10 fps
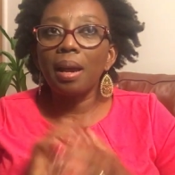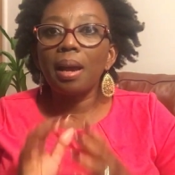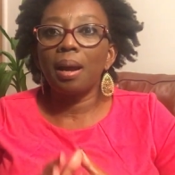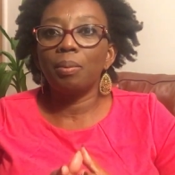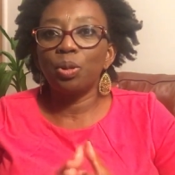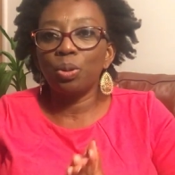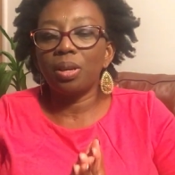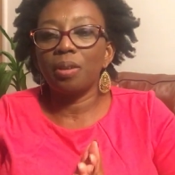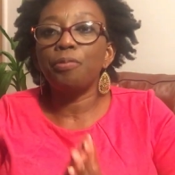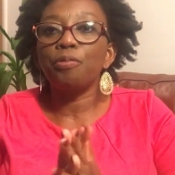am
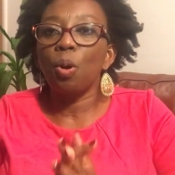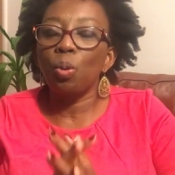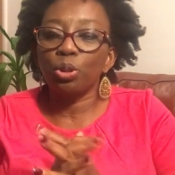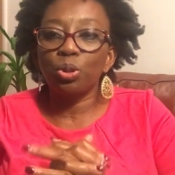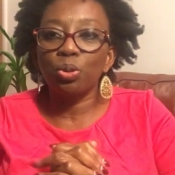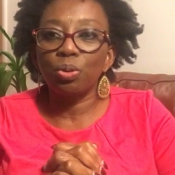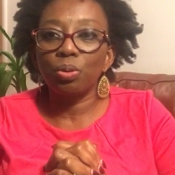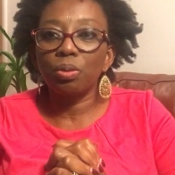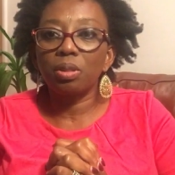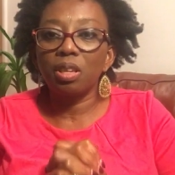looking forward
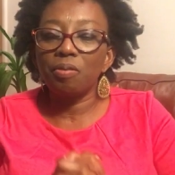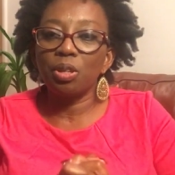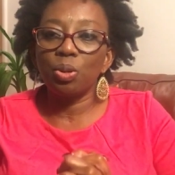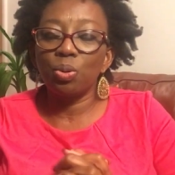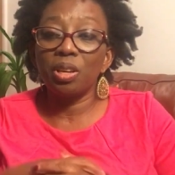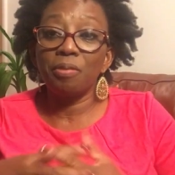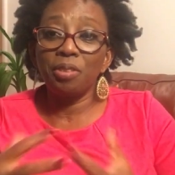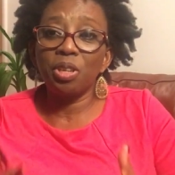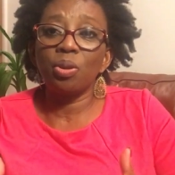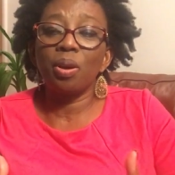to giving you a
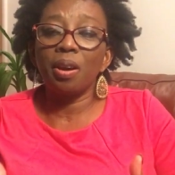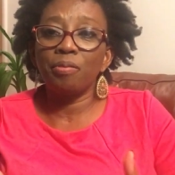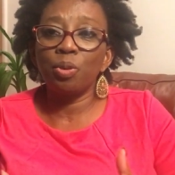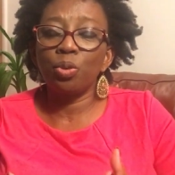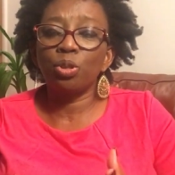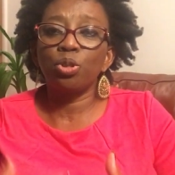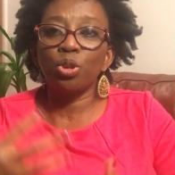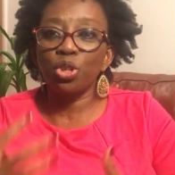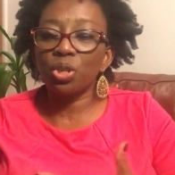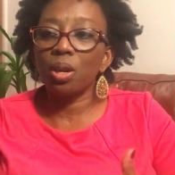video every week to
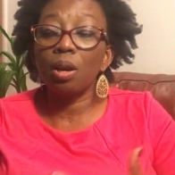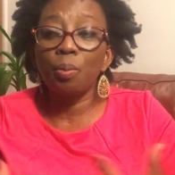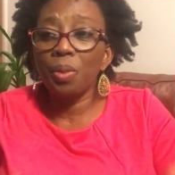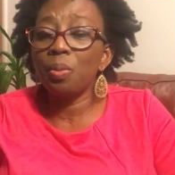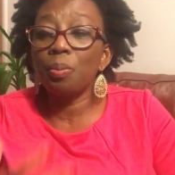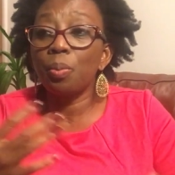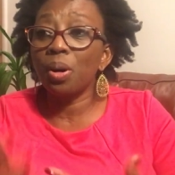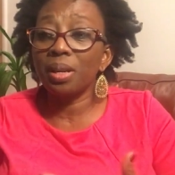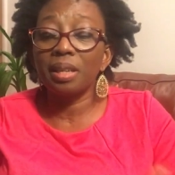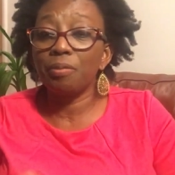just share, or maybe
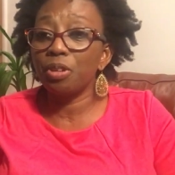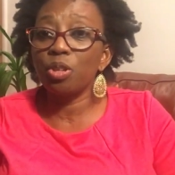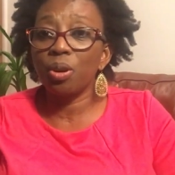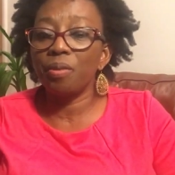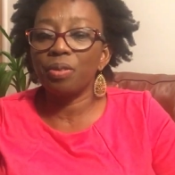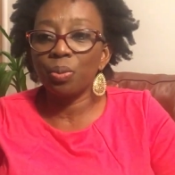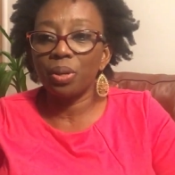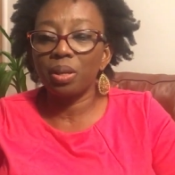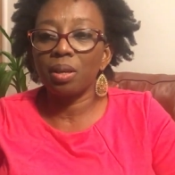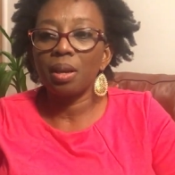more than a video every
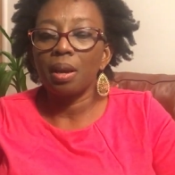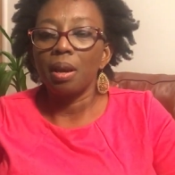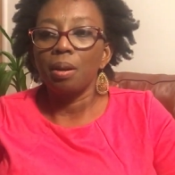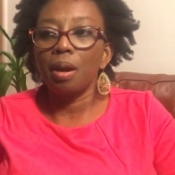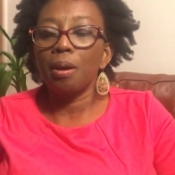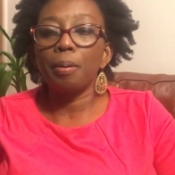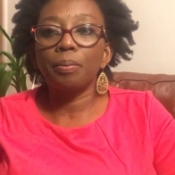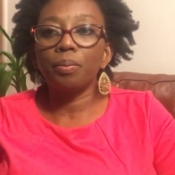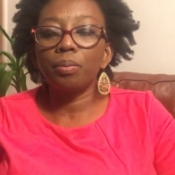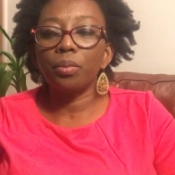week.
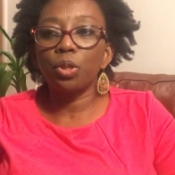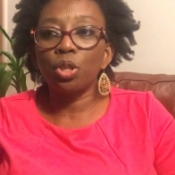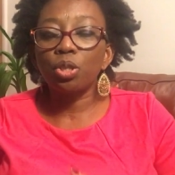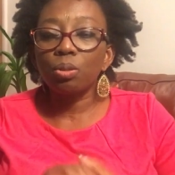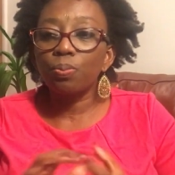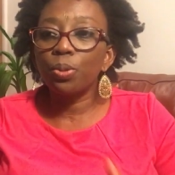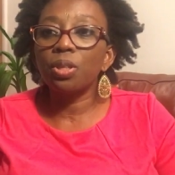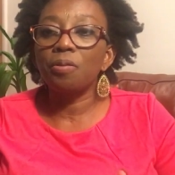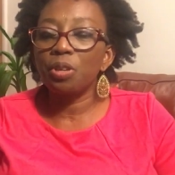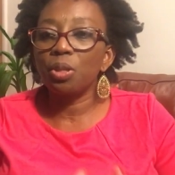Just
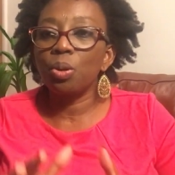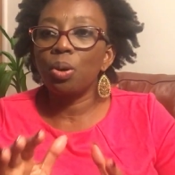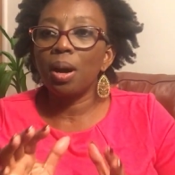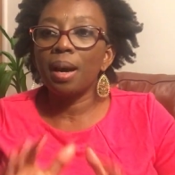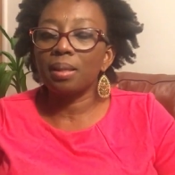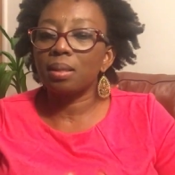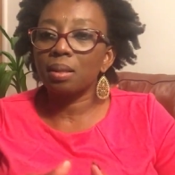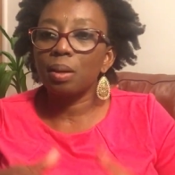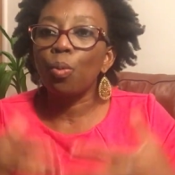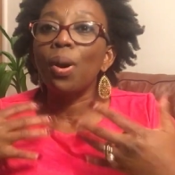put a video
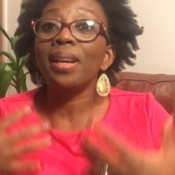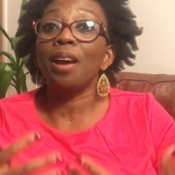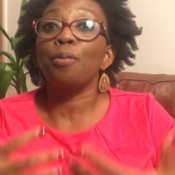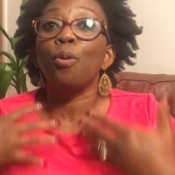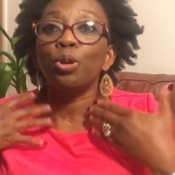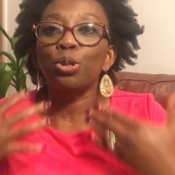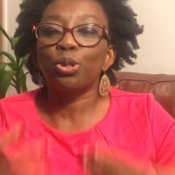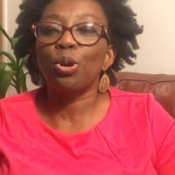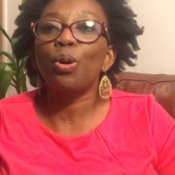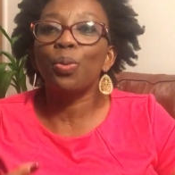as when I want to
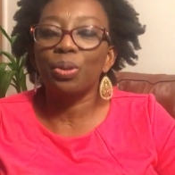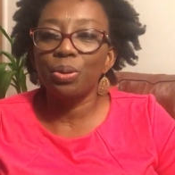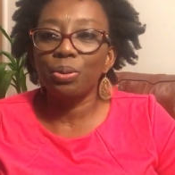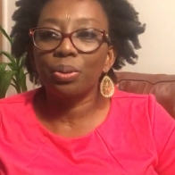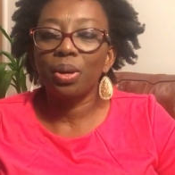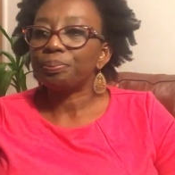talk with you.